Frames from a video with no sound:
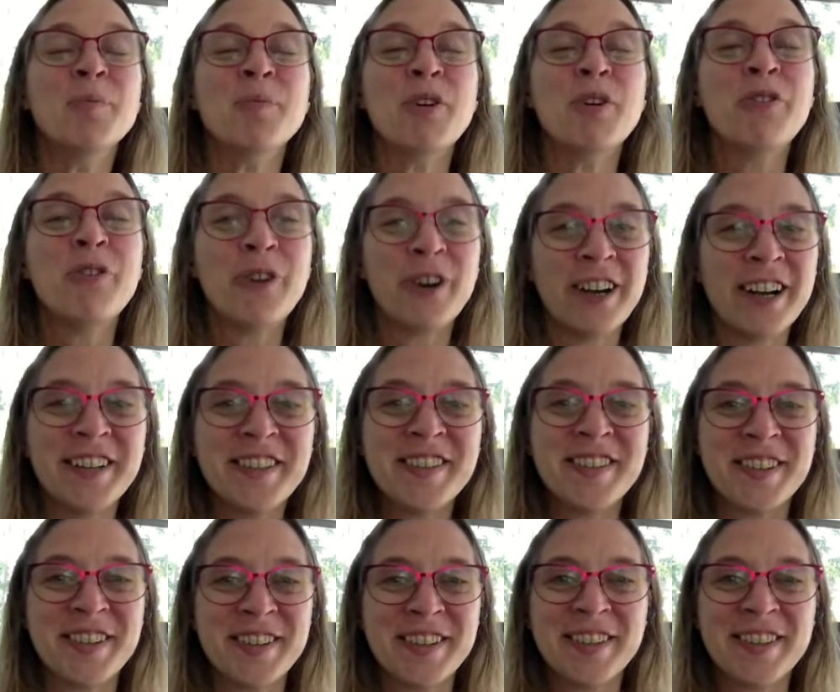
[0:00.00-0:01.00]
before I
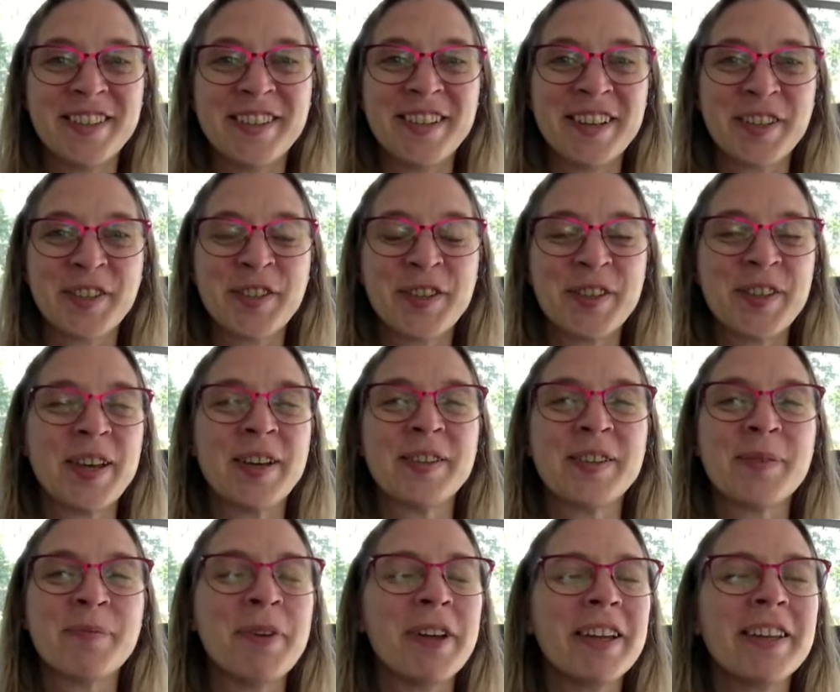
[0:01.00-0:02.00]
started this
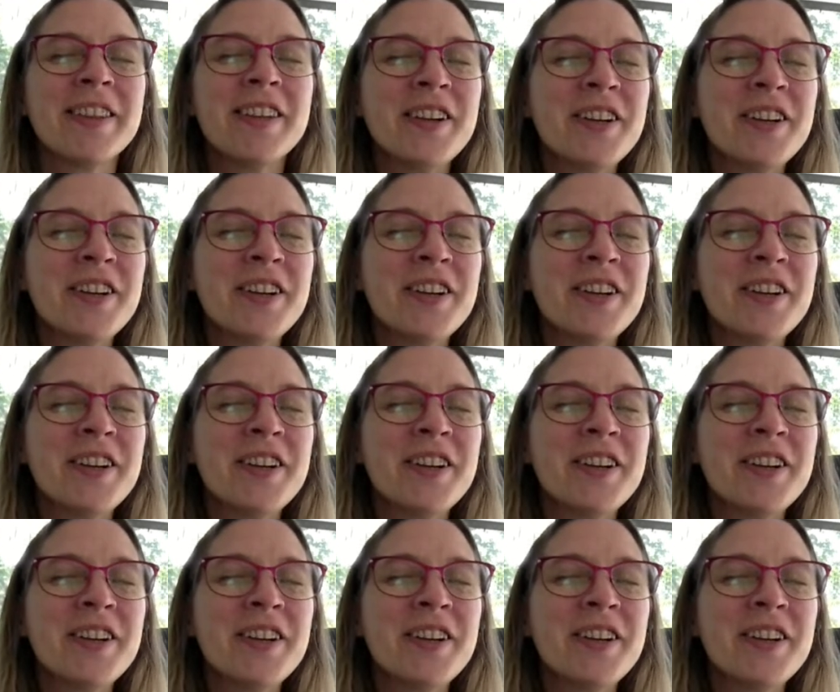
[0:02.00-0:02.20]
exercise, I'm like,